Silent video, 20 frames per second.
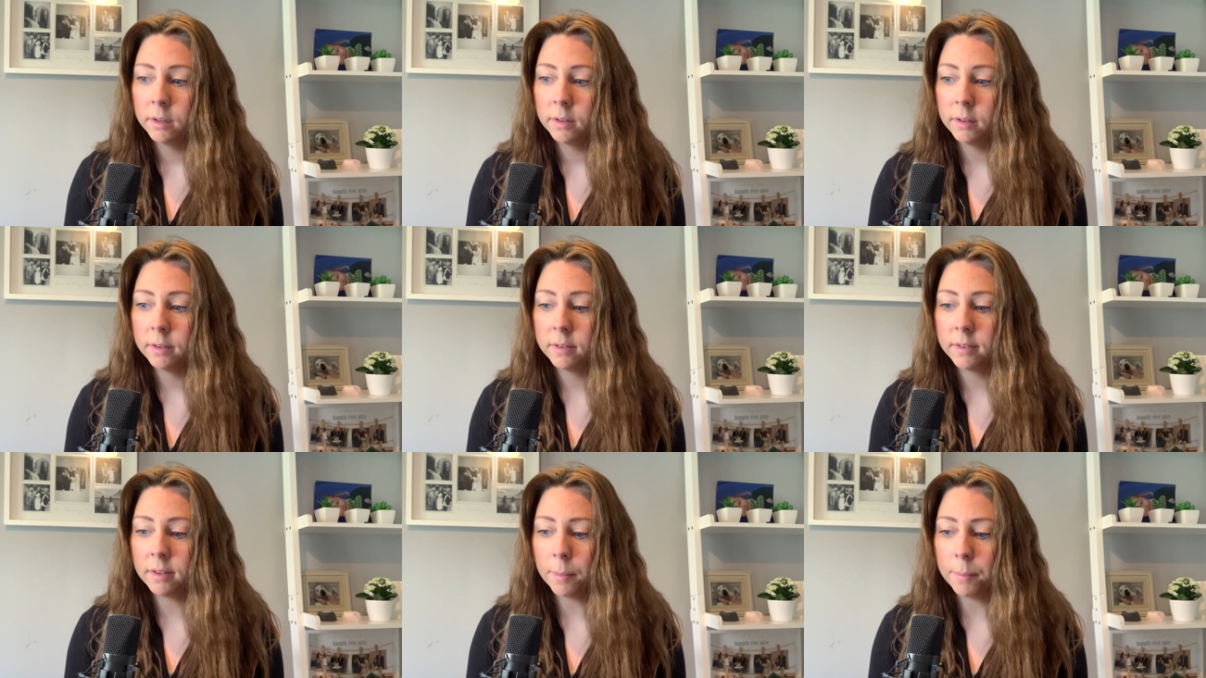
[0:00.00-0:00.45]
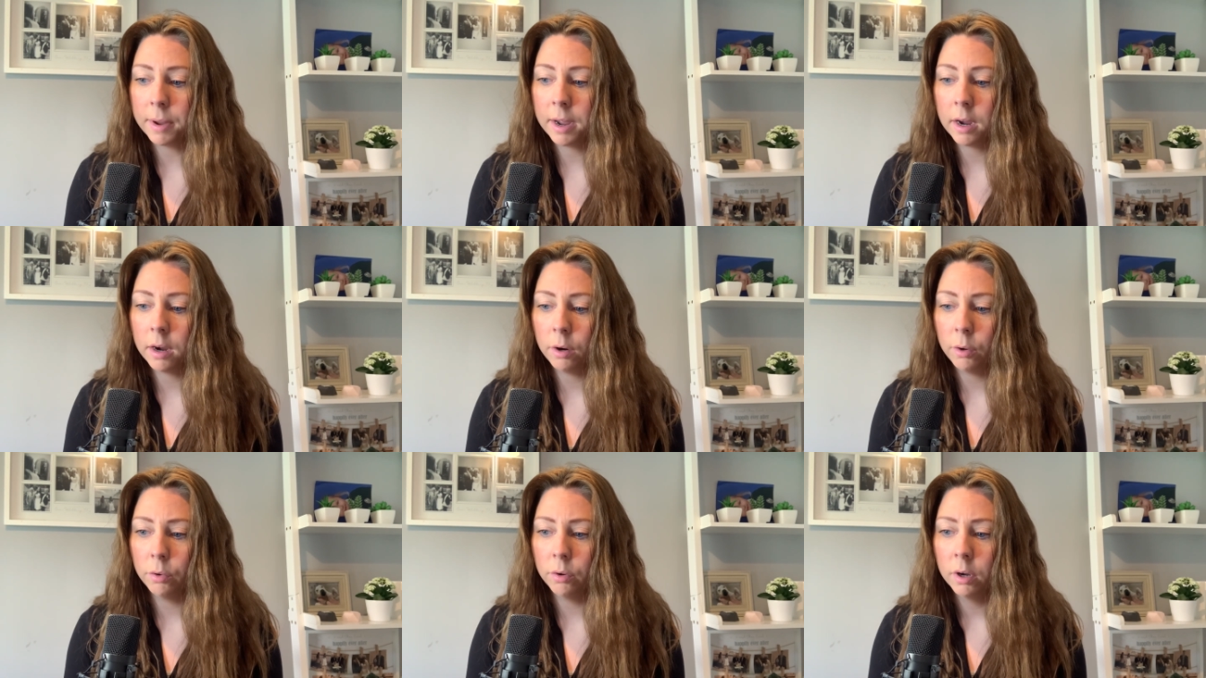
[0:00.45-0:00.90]

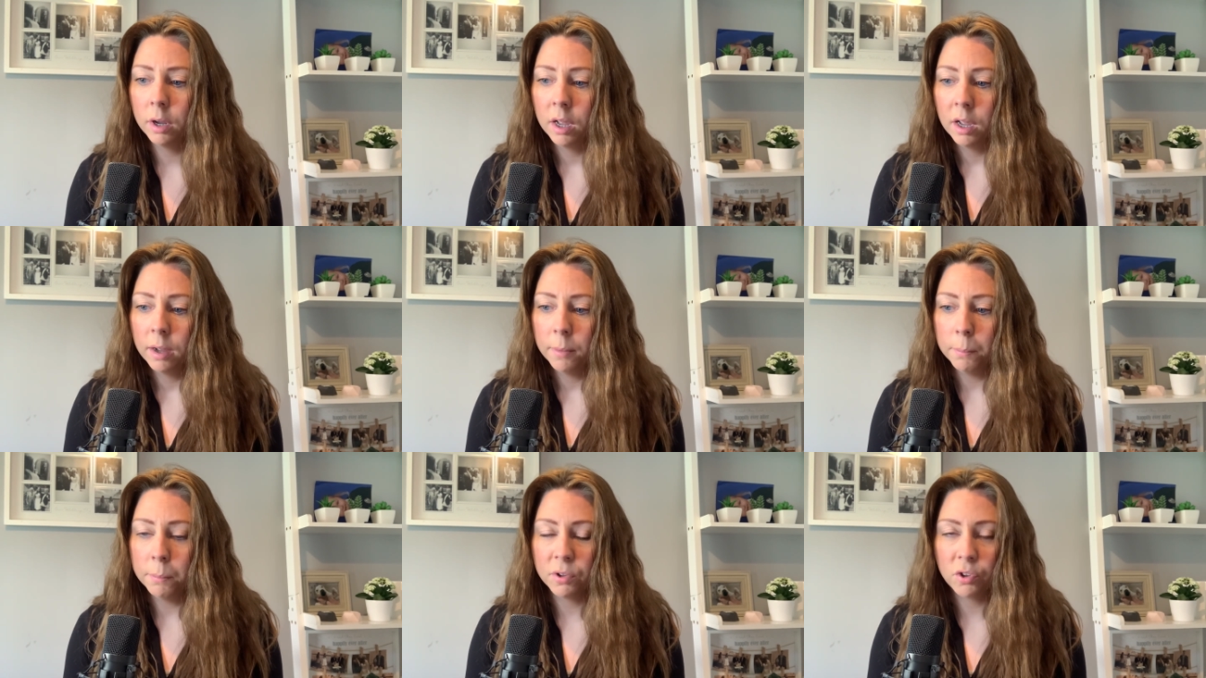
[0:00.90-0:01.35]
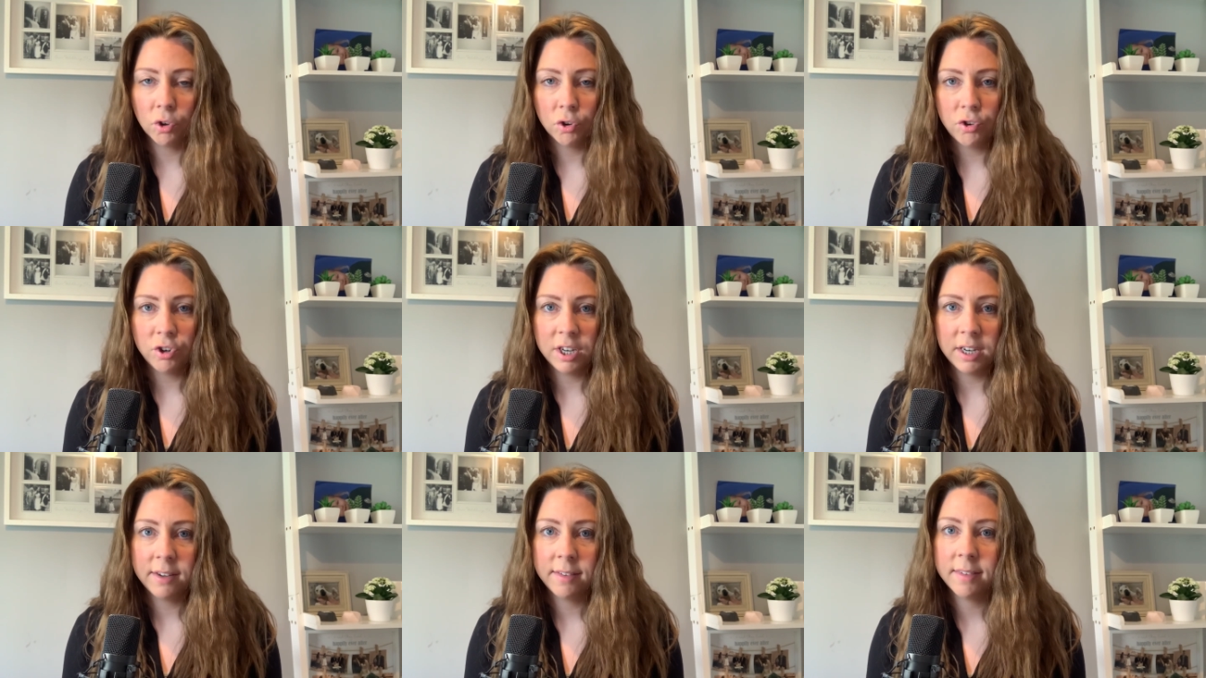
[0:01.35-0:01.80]
somehow
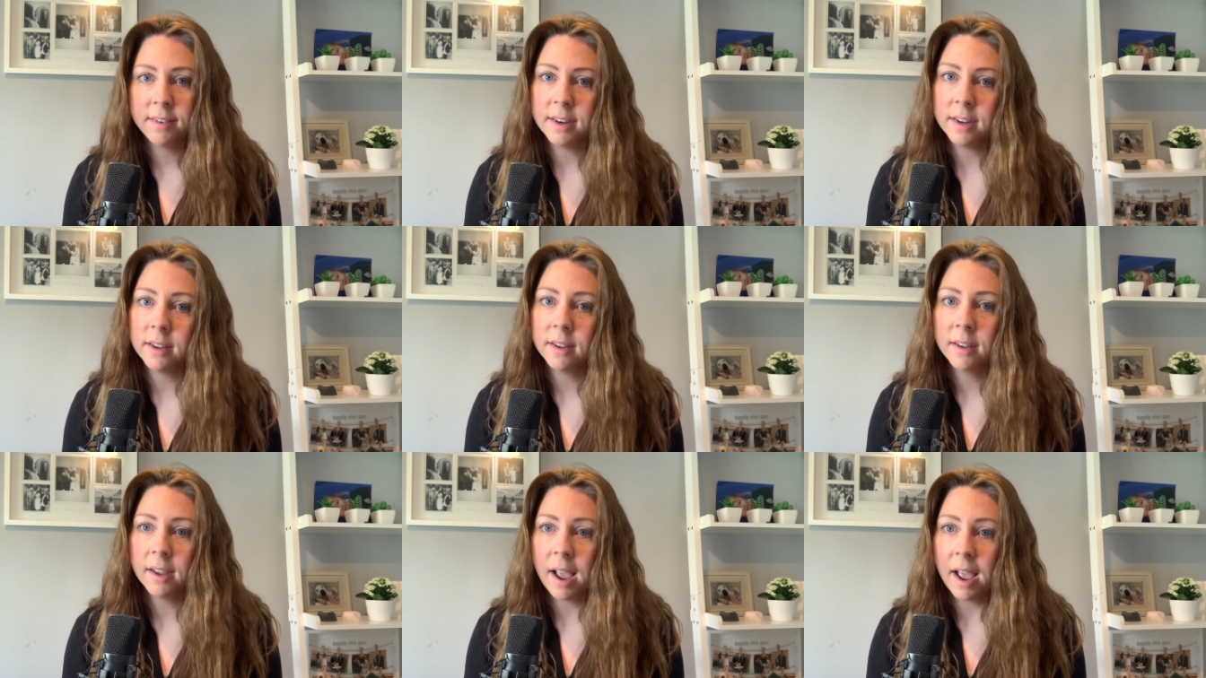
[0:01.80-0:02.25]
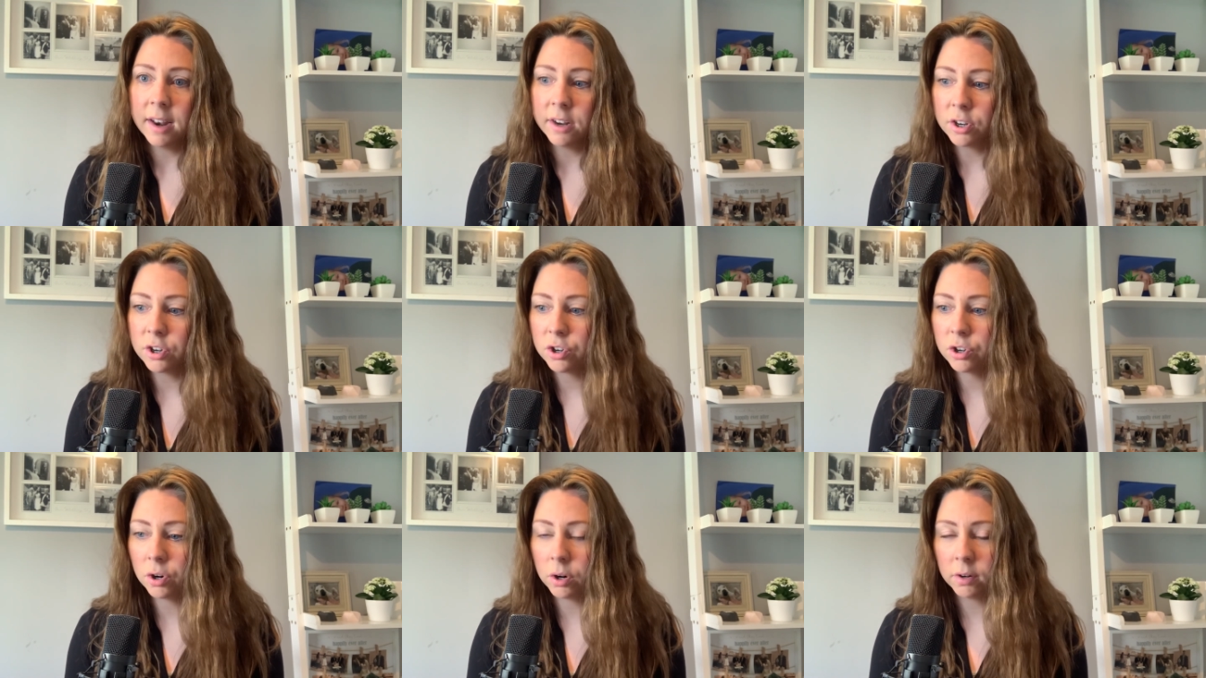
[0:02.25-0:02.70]
misogynistic
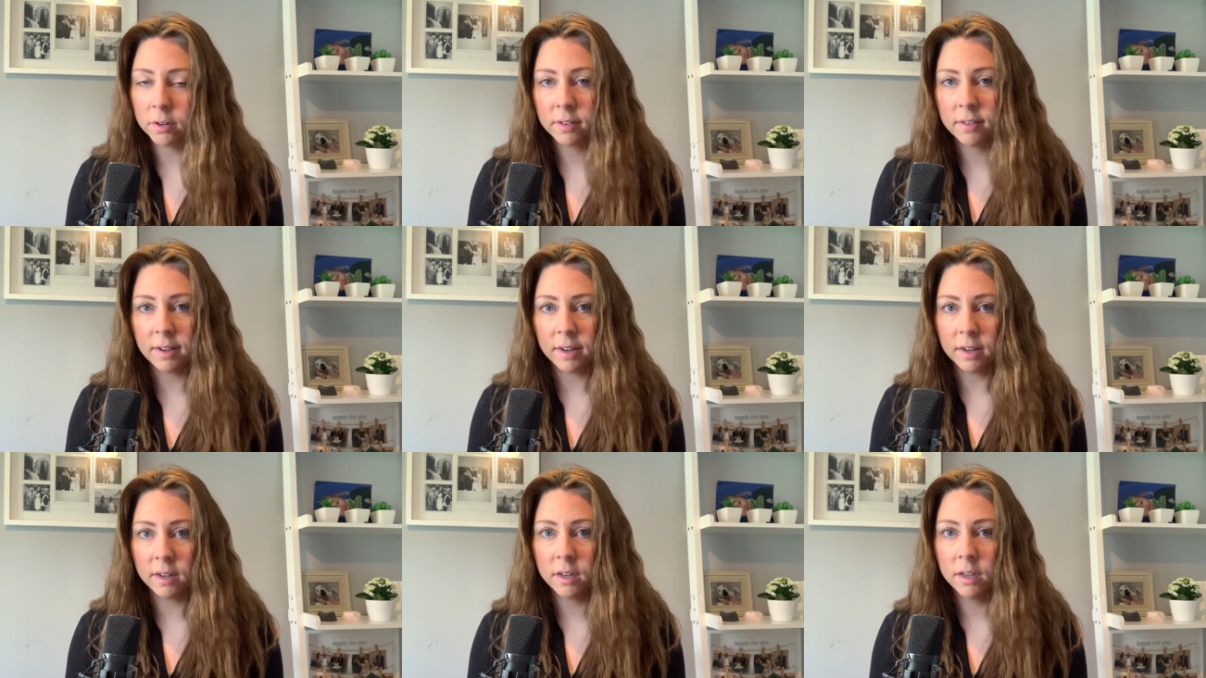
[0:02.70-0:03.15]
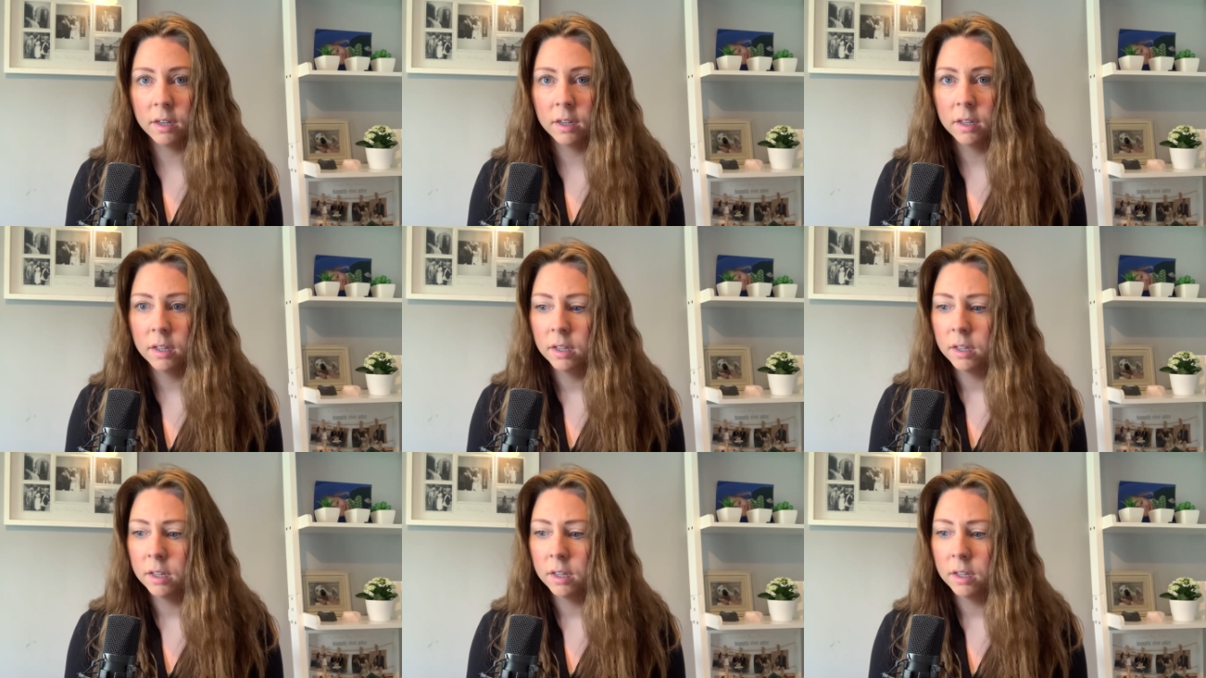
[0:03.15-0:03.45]
and toxic.